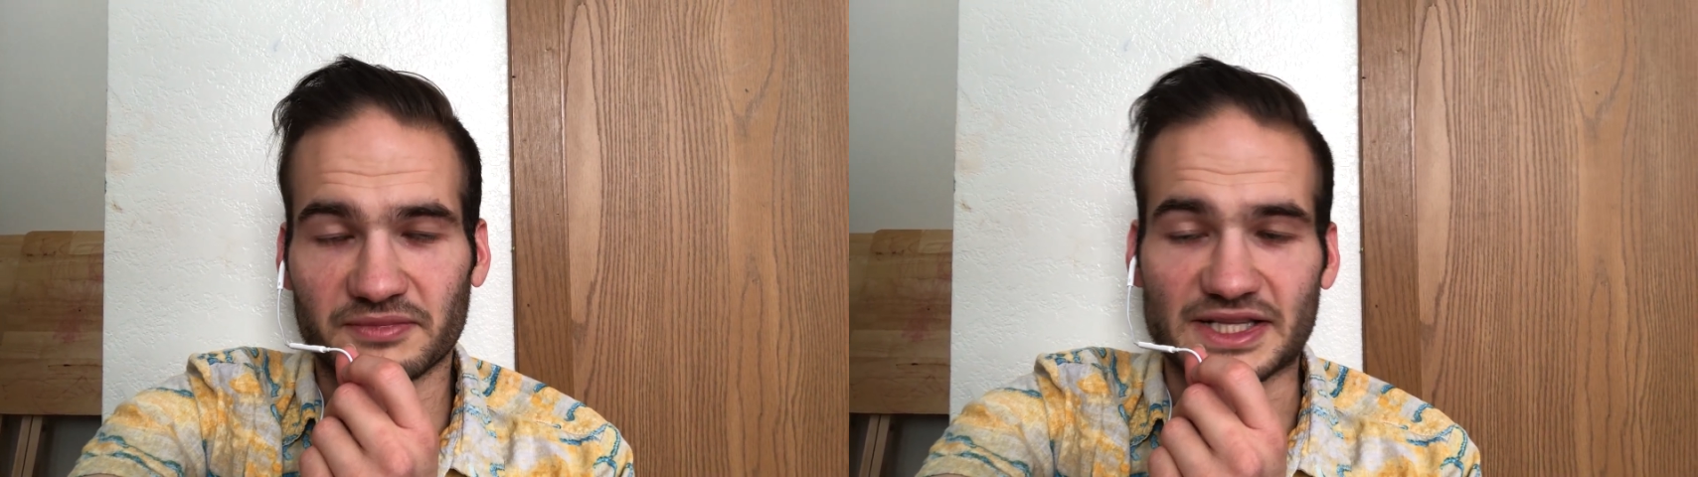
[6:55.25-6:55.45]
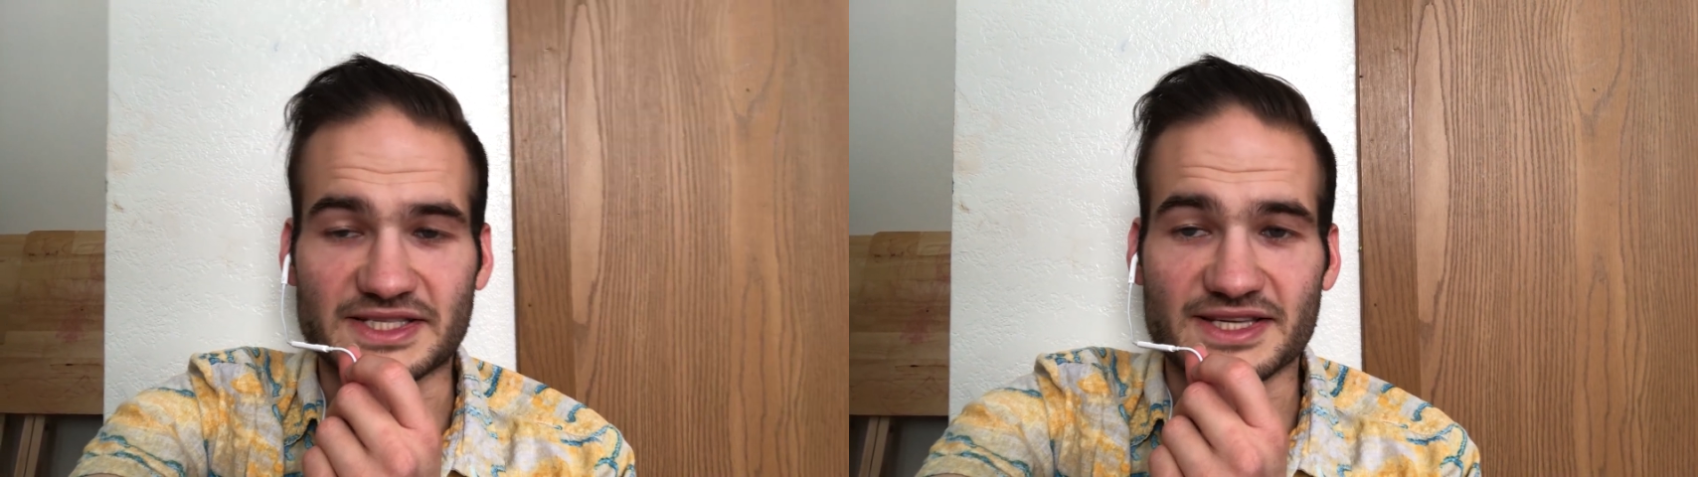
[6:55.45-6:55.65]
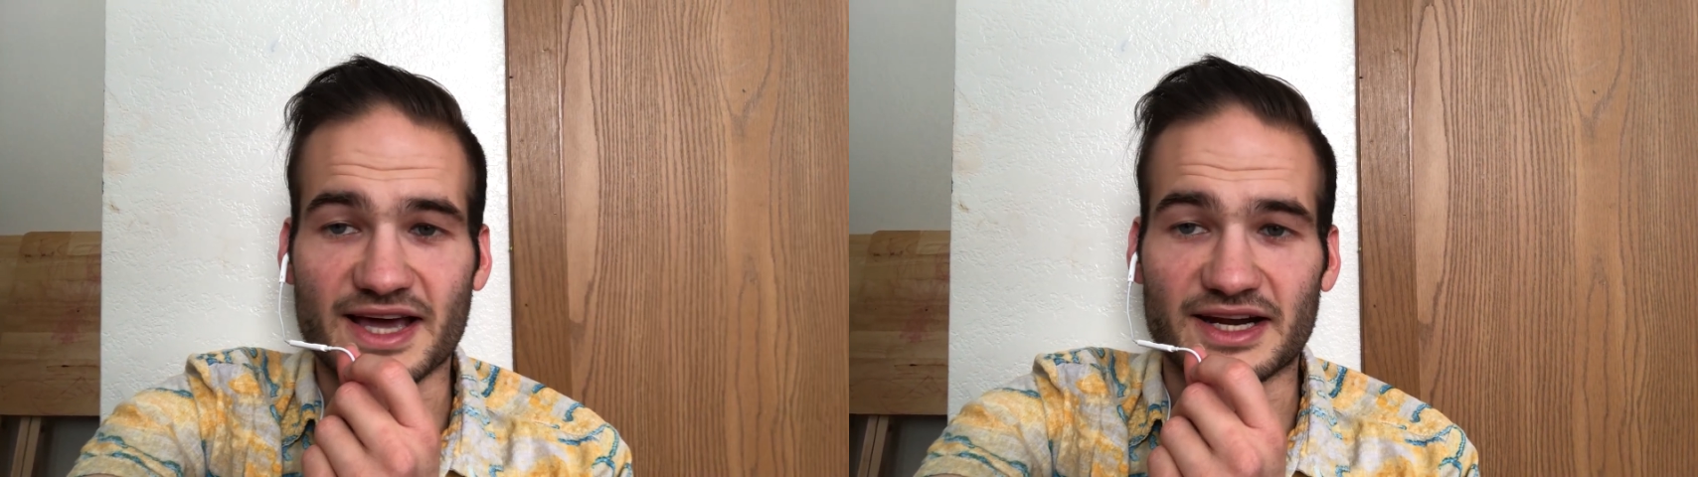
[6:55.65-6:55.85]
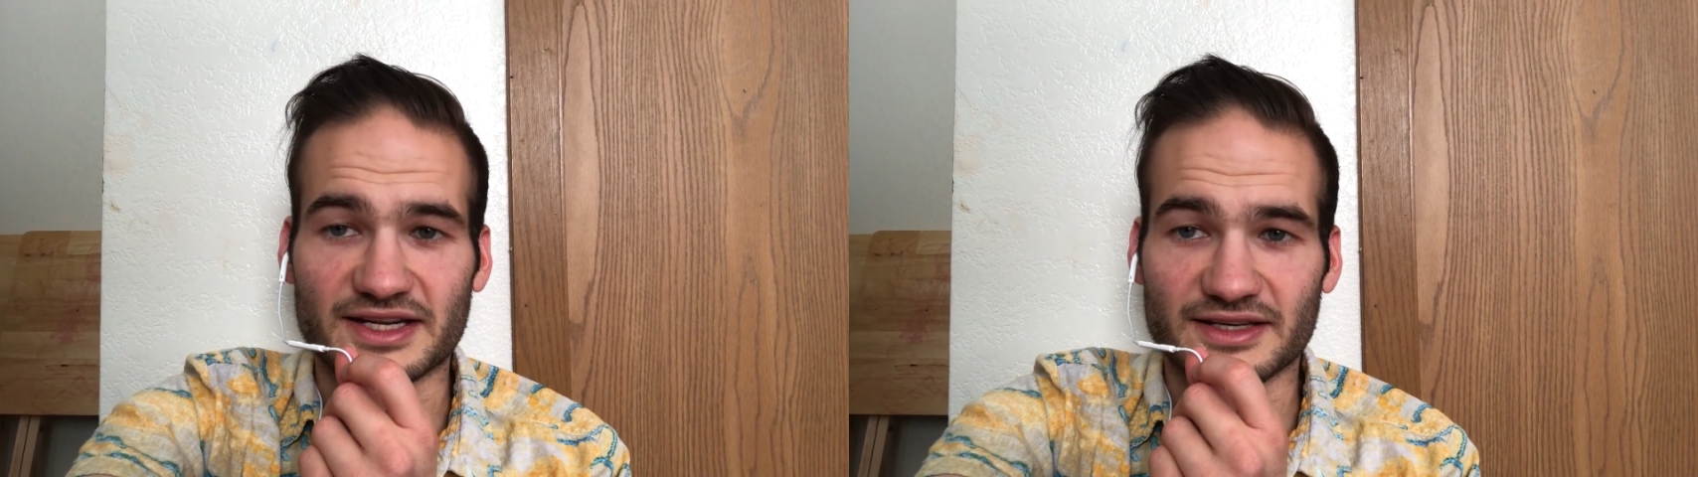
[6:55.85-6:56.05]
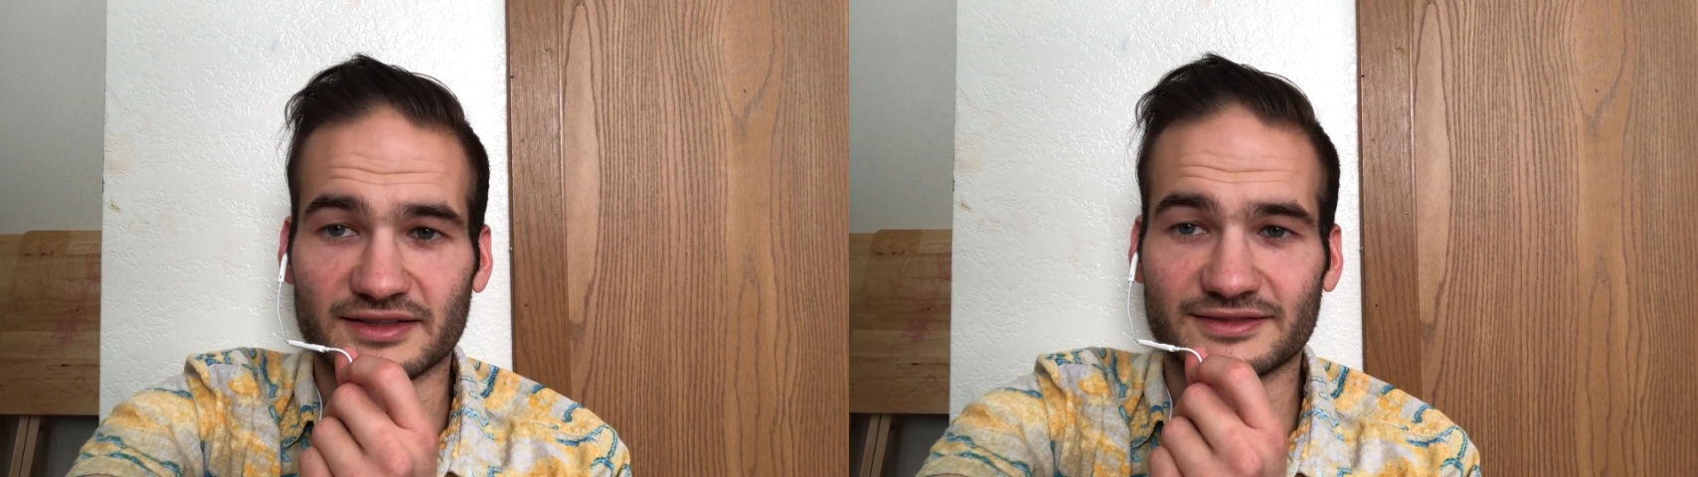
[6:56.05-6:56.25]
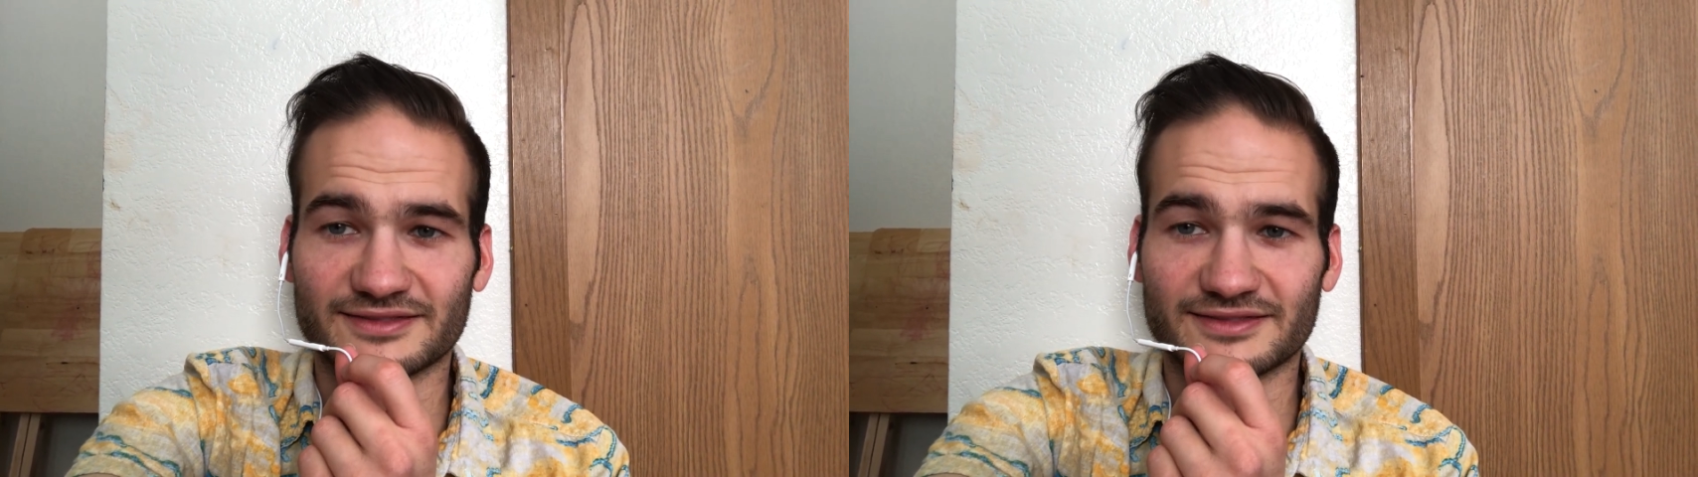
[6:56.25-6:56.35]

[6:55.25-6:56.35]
insanity.